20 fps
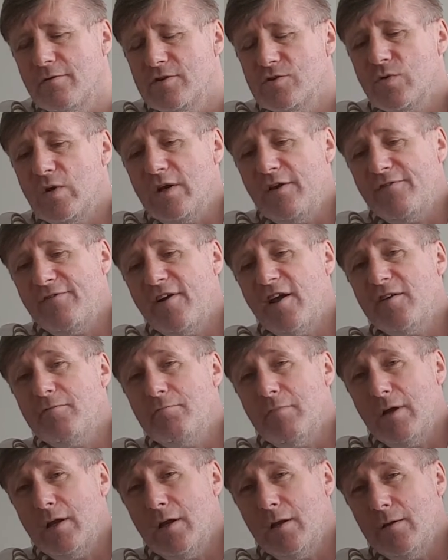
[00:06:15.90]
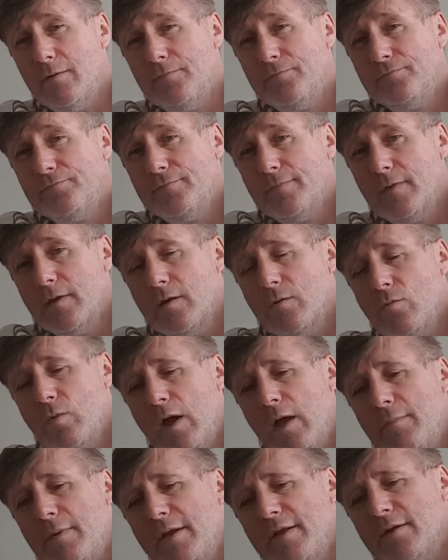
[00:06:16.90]
25mm
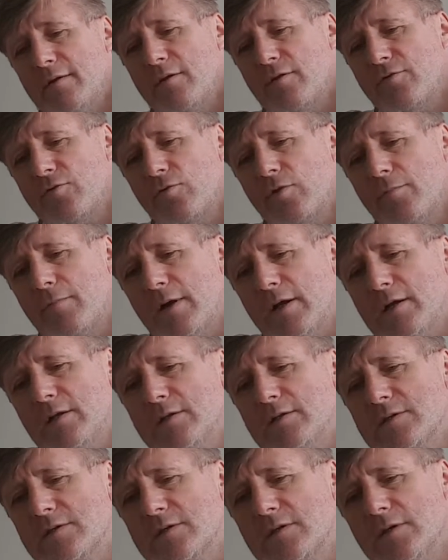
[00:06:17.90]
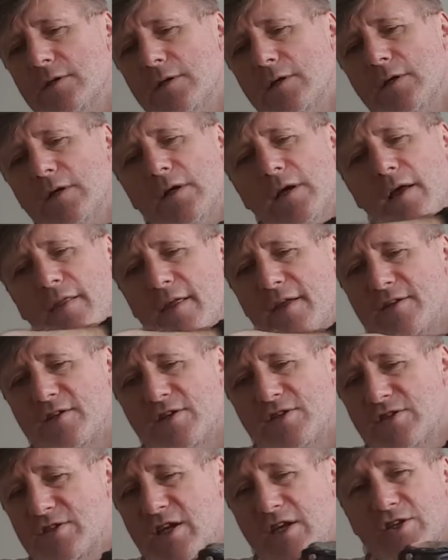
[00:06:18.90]
webbing through the buckles, and then
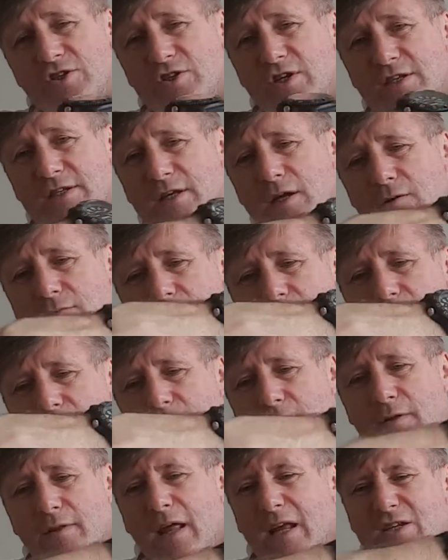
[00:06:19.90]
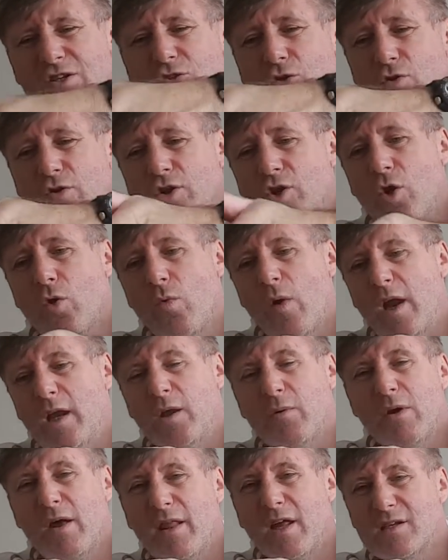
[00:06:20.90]
just cinch it down, and that's not going to go
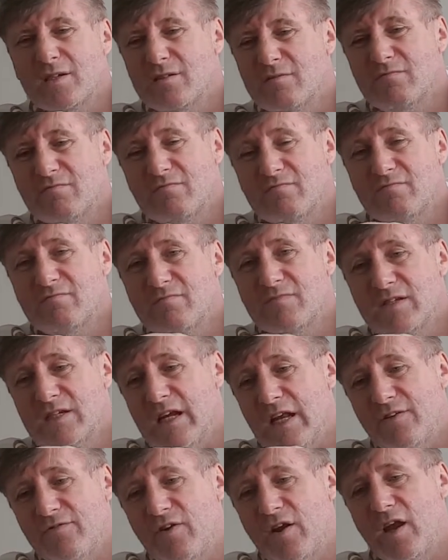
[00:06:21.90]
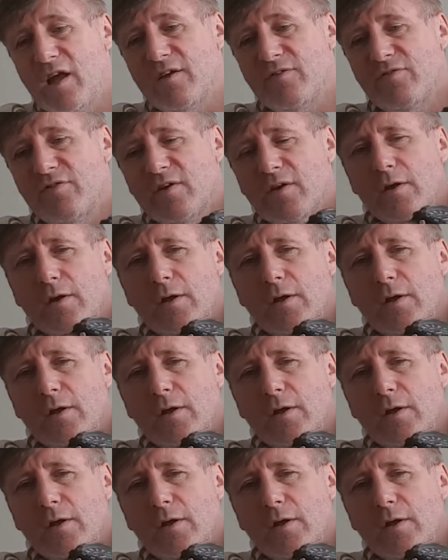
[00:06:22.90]
anywhere. That's set for life.